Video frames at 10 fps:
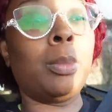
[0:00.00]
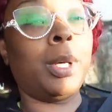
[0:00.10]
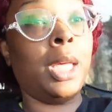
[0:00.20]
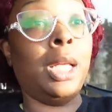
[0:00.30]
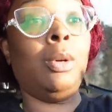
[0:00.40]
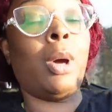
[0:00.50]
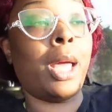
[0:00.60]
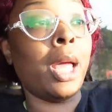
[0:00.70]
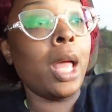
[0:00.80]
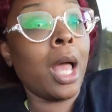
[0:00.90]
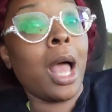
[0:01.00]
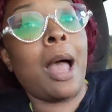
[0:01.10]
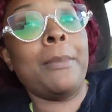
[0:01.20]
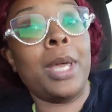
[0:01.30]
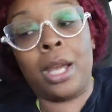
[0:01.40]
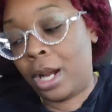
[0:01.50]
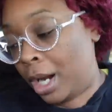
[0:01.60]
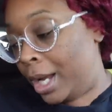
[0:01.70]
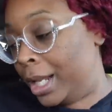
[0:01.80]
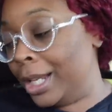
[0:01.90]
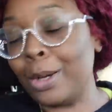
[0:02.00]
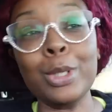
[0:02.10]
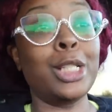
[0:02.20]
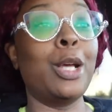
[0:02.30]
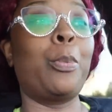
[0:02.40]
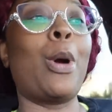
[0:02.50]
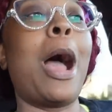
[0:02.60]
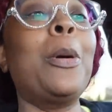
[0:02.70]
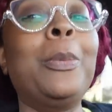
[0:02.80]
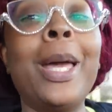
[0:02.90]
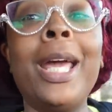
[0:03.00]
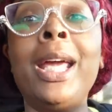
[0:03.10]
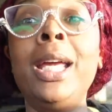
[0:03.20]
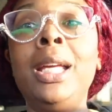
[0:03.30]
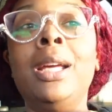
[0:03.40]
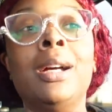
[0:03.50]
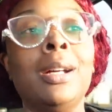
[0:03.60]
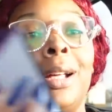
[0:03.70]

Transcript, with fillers: But anyway, I met her and look what she brought me